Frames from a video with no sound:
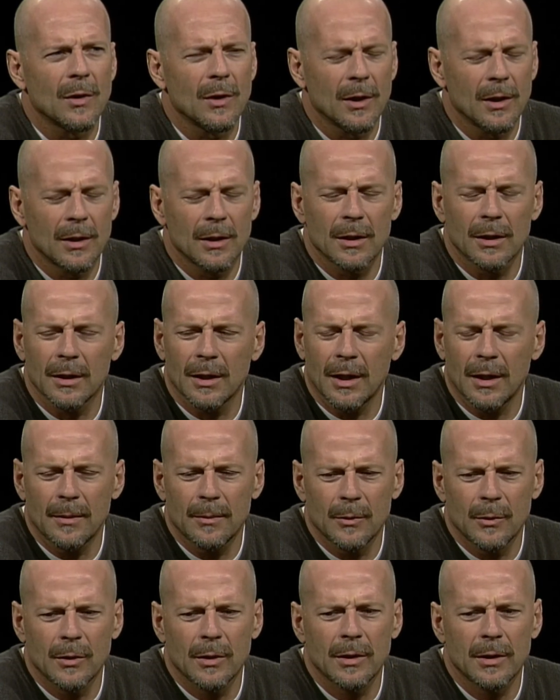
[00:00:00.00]
Yeah, a lot
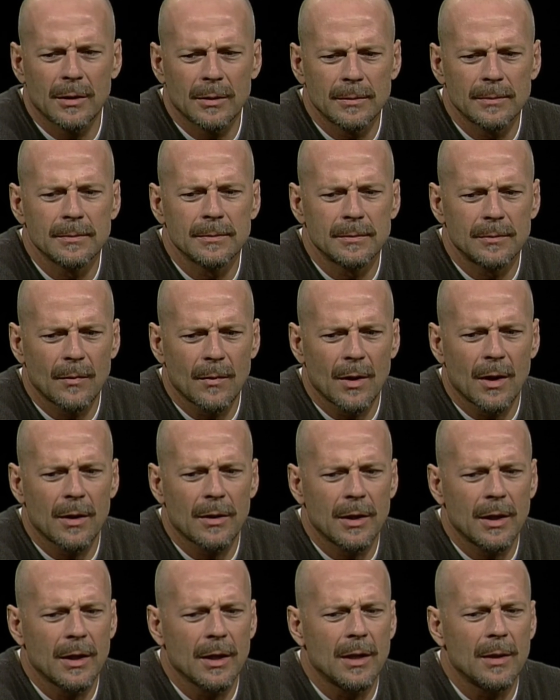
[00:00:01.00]
more than... I yeah.
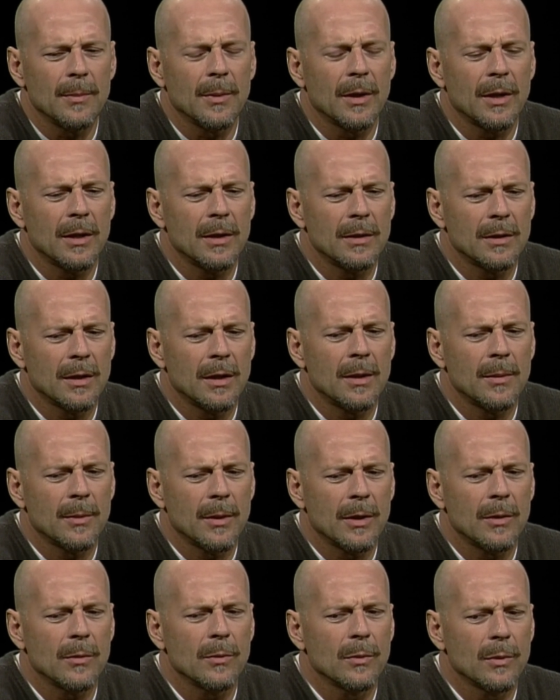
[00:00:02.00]
think anybody,
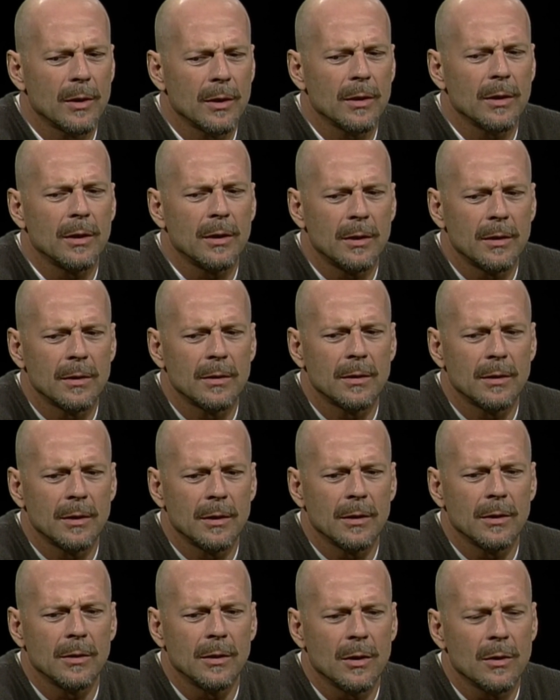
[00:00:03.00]
anybody really, you
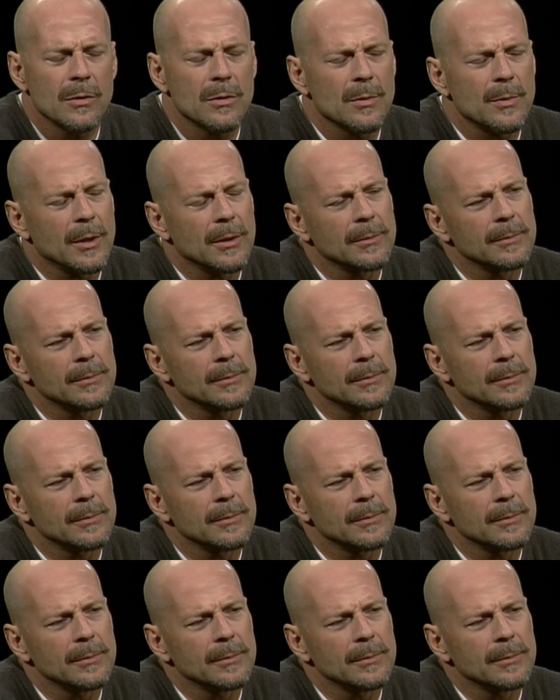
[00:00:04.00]
know, knows makes about.